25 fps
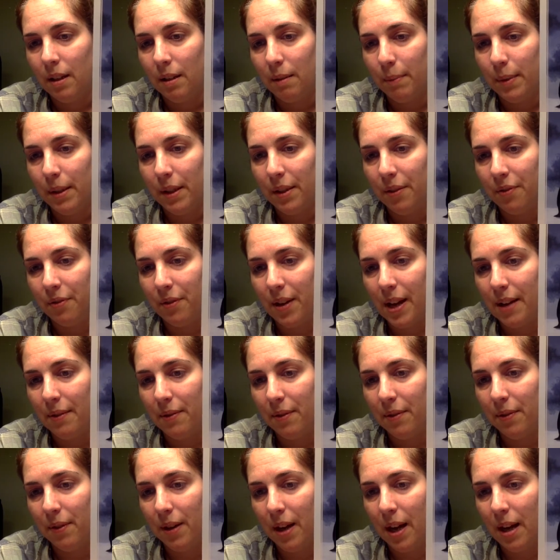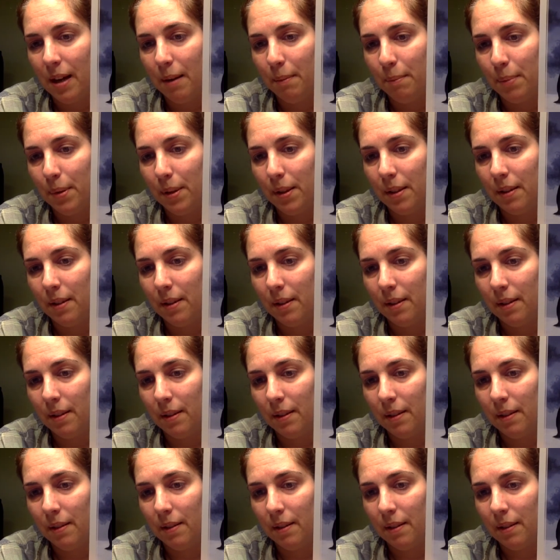But the Five of Cups
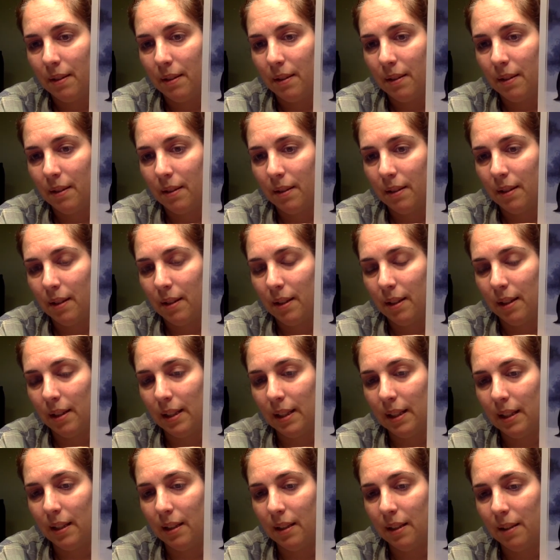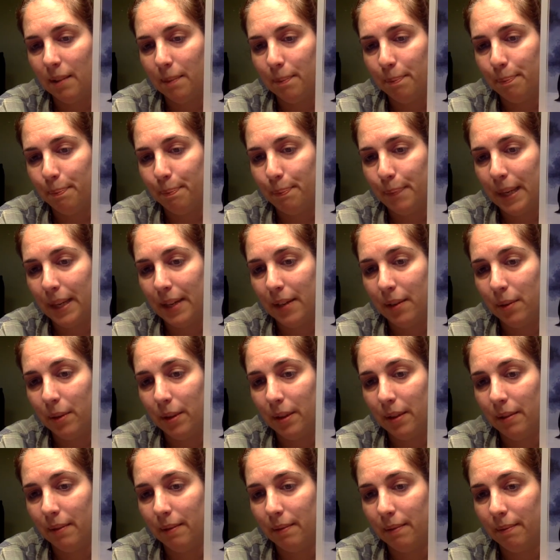and a little
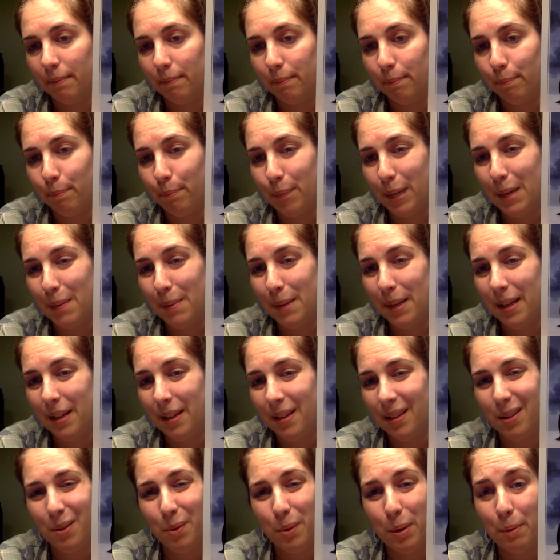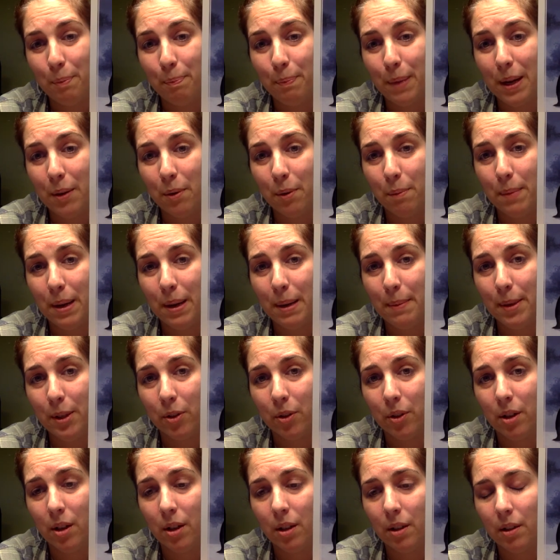penguin baby. I don't know what penguin babies
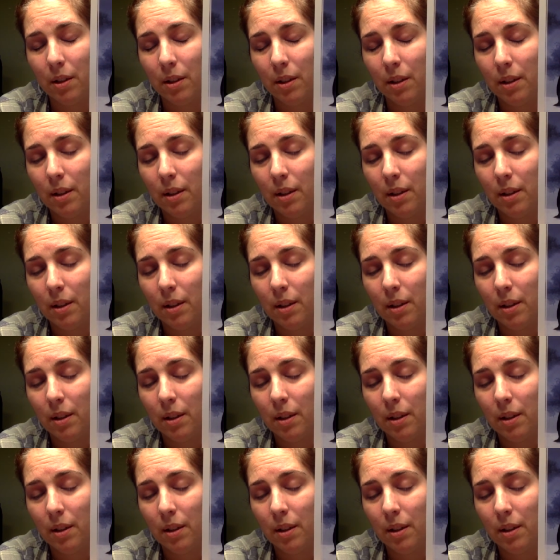are called.